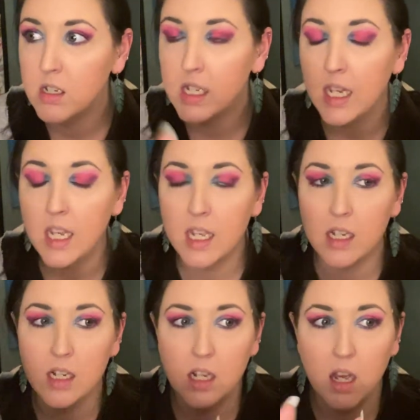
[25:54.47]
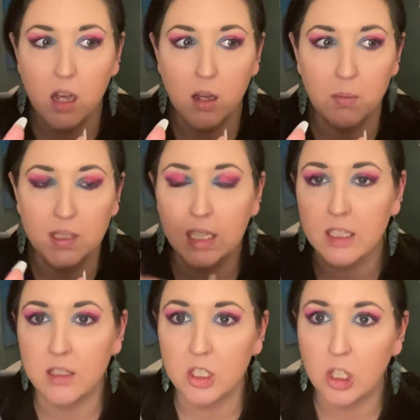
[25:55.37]
to get um, a
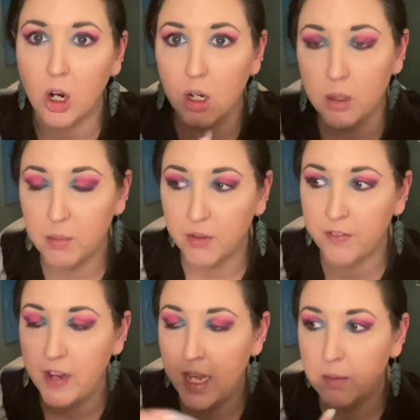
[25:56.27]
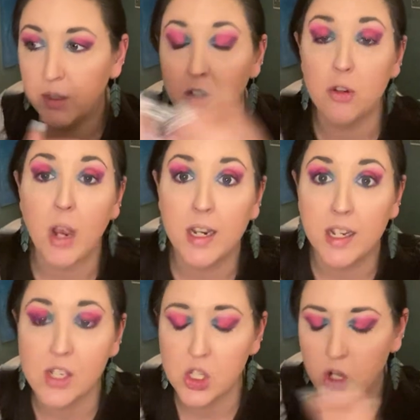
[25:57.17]
sense of stardom or fame or you're trying to
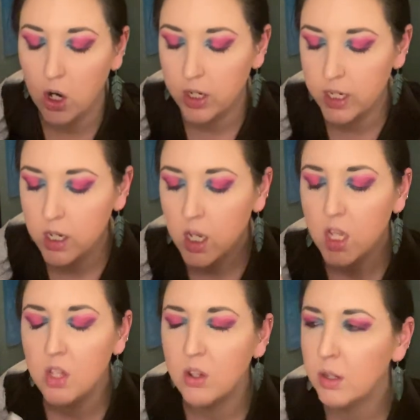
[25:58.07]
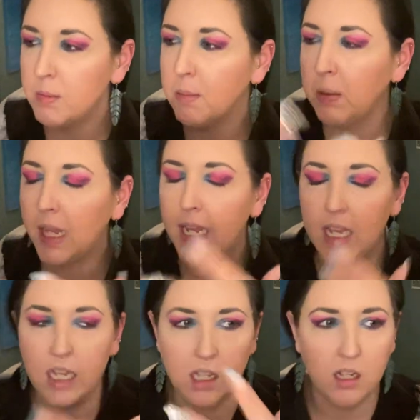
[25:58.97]
get started. You could be
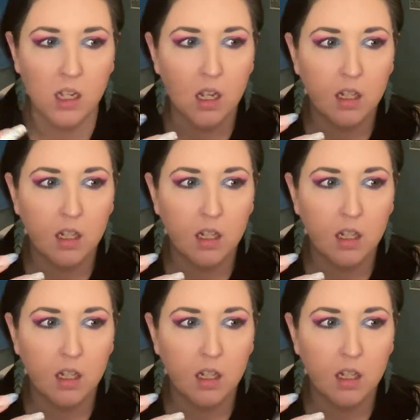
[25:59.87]
playing in